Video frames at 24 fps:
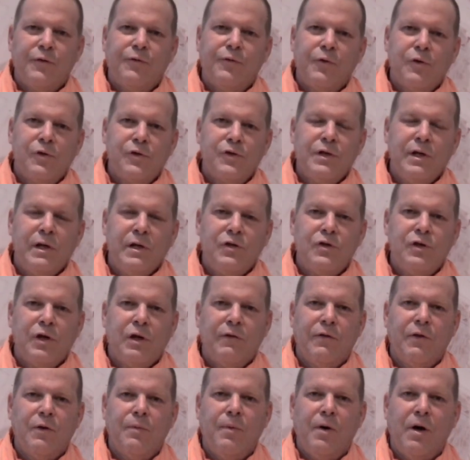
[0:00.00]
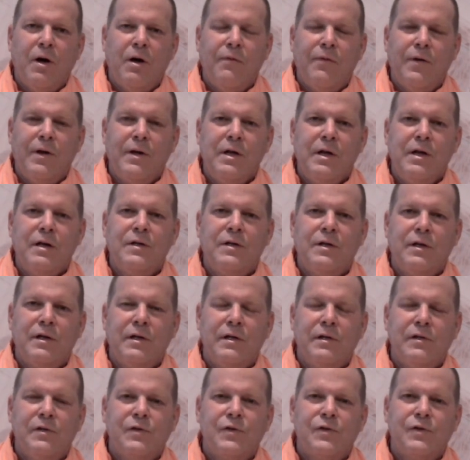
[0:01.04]
first teaching of the Bhagavad Gita
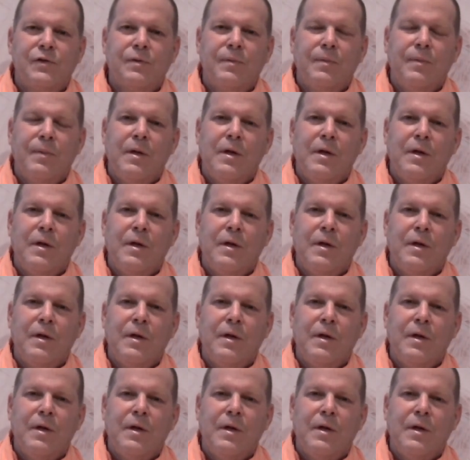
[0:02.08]
is